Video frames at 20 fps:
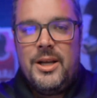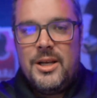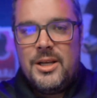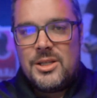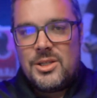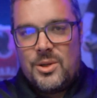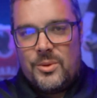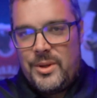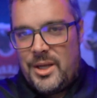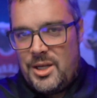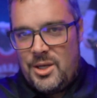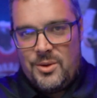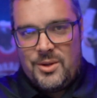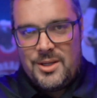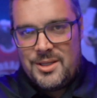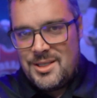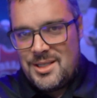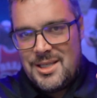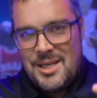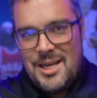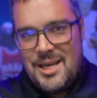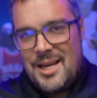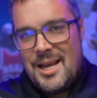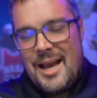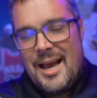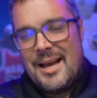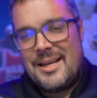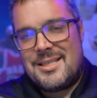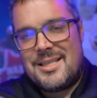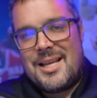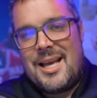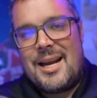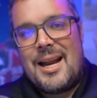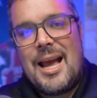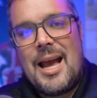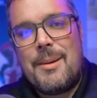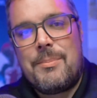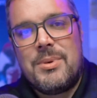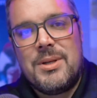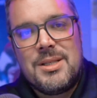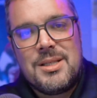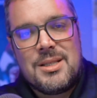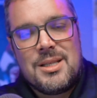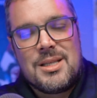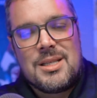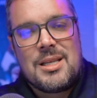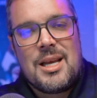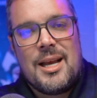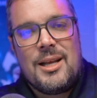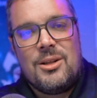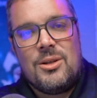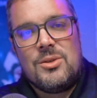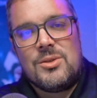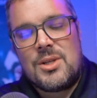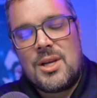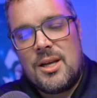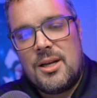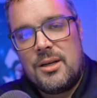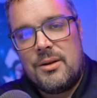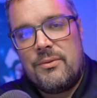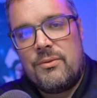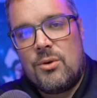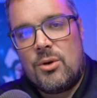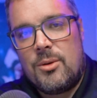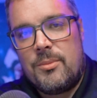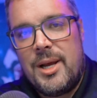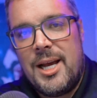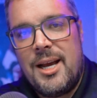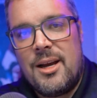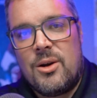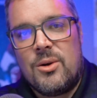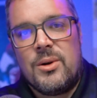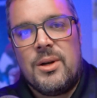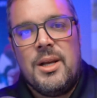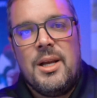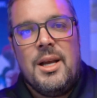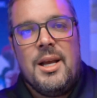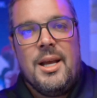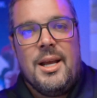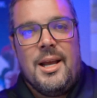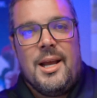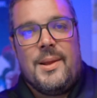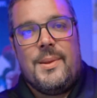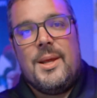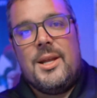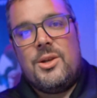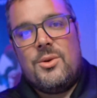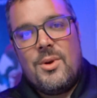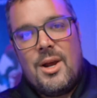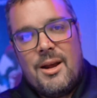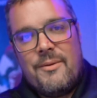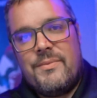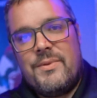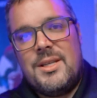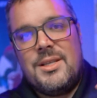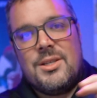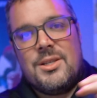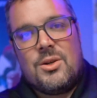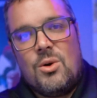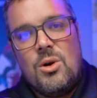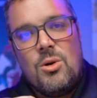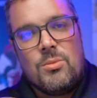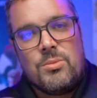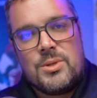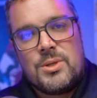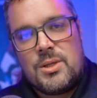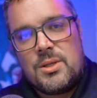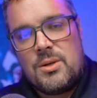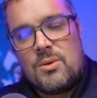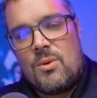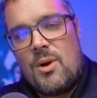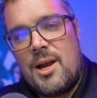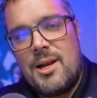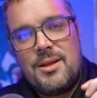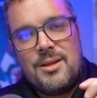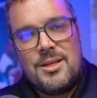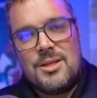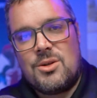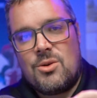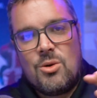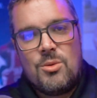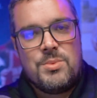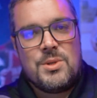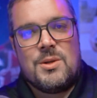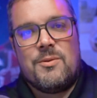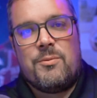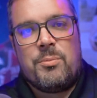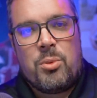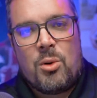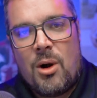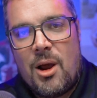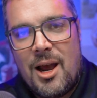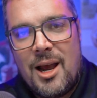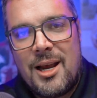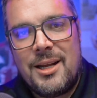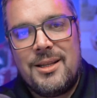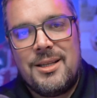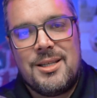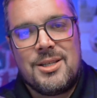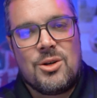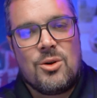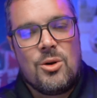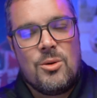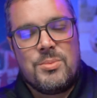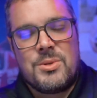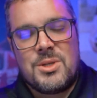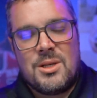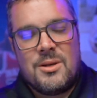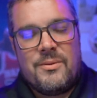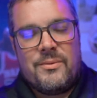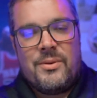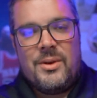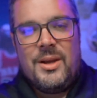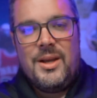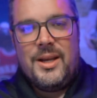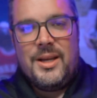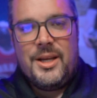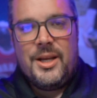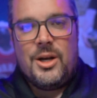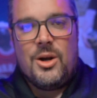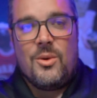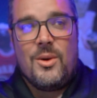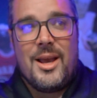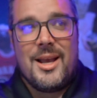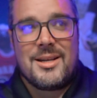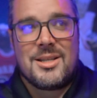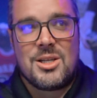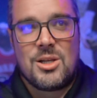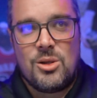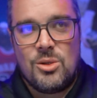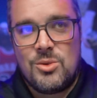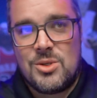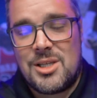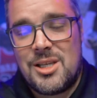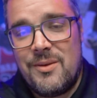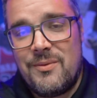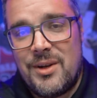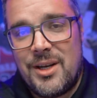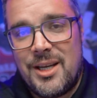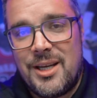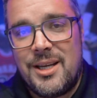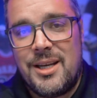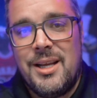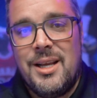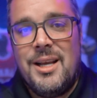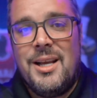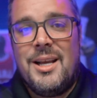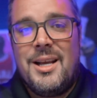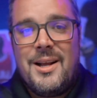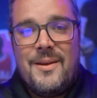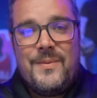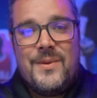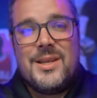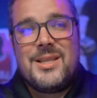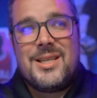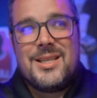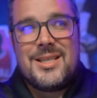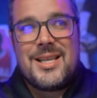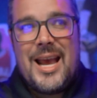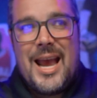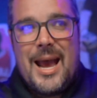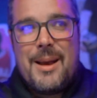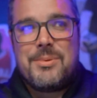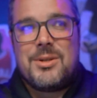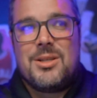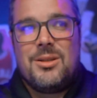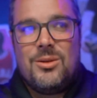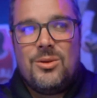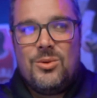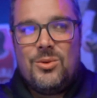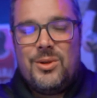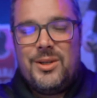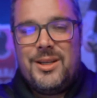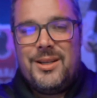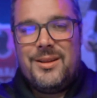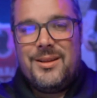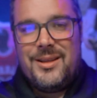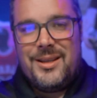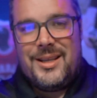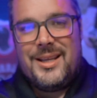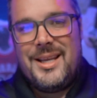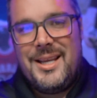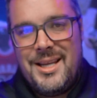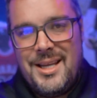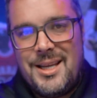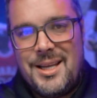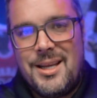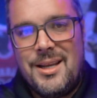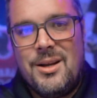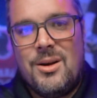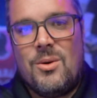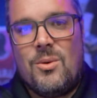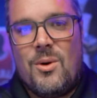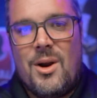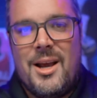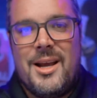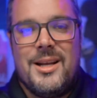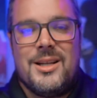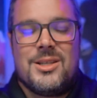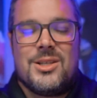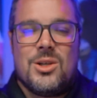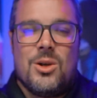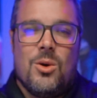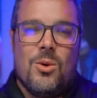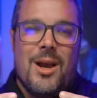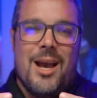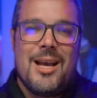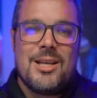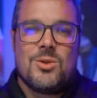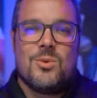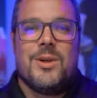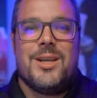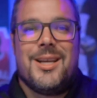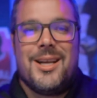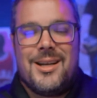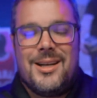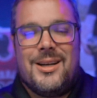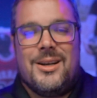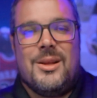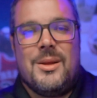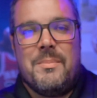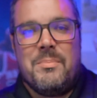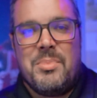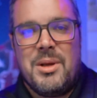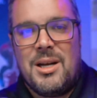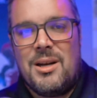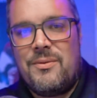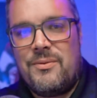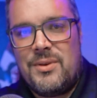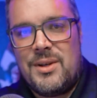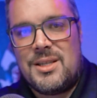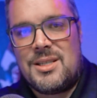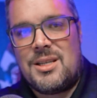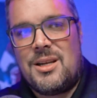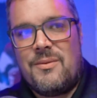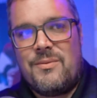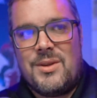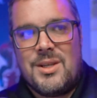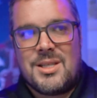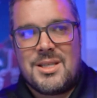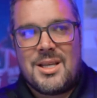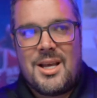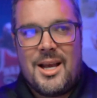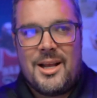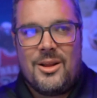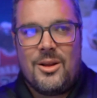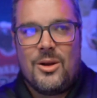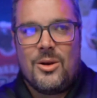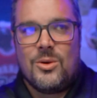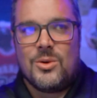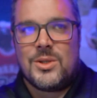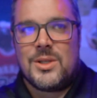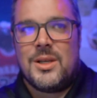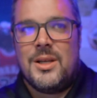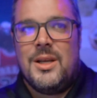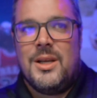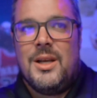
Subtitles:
So then you can see as that happens, the silos kind of form out. And then you have these groups, right? These groups of pride, these groups of, you know, exclusivity. And this is absolutely the key, right? So as we get into the benefits of the silos,